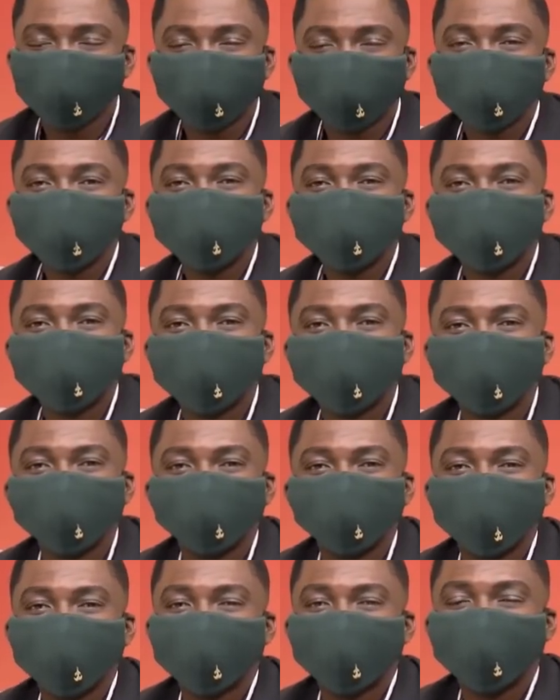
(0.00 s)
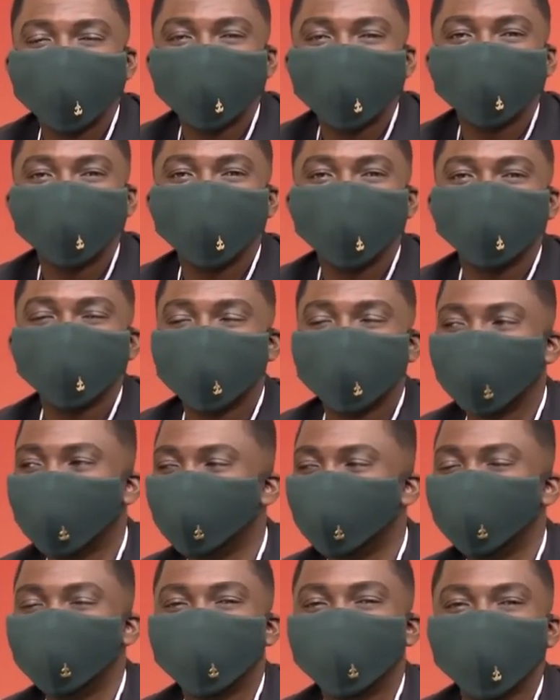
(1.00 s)
tuned in, we are hanging out with
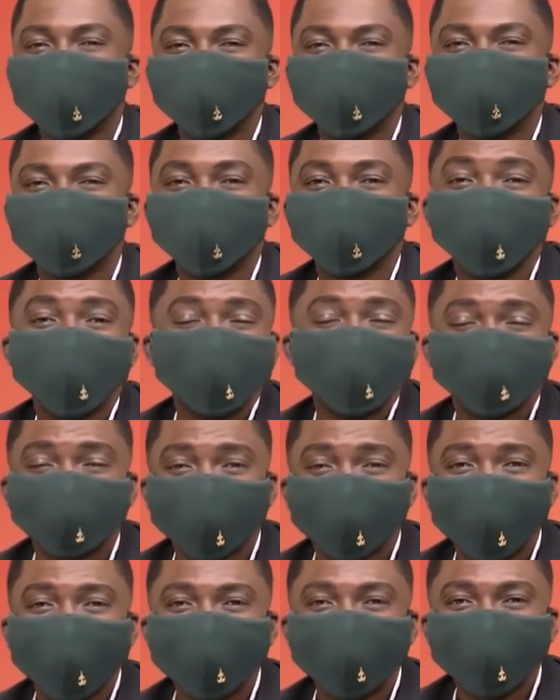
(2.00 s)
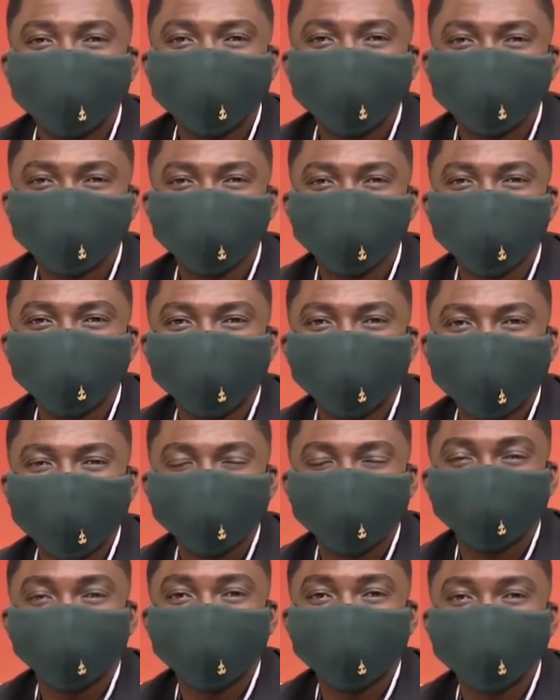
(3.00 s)
Kelvynboy in the studio. It's Friday, it's more
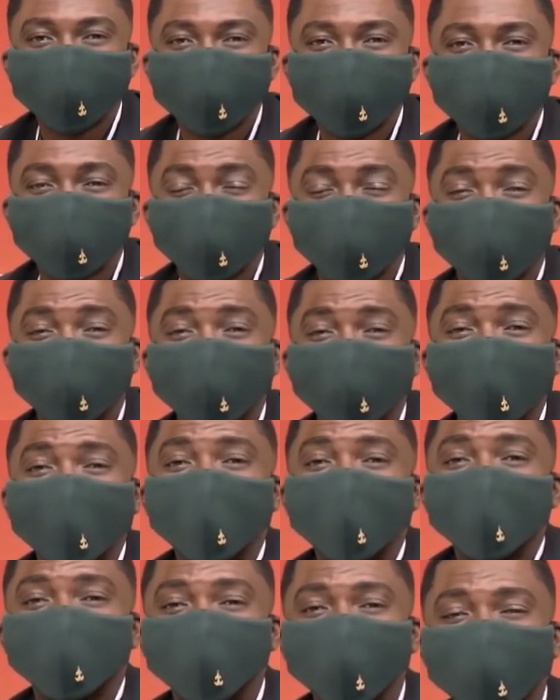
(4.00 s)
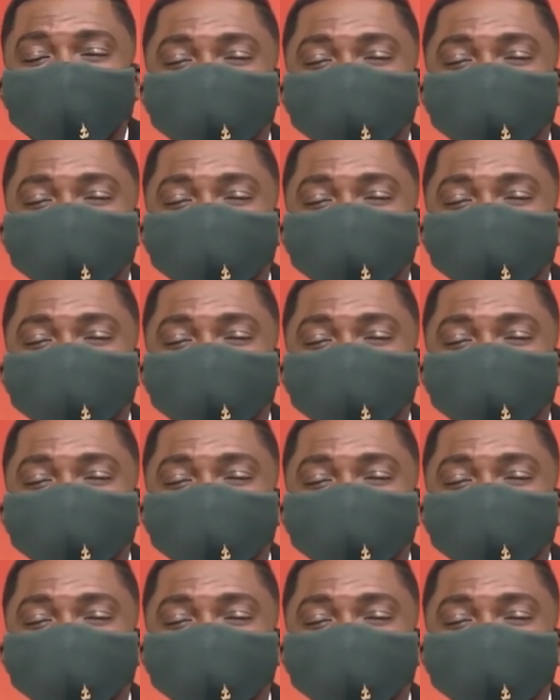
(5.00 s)
relaxed for us as well. But he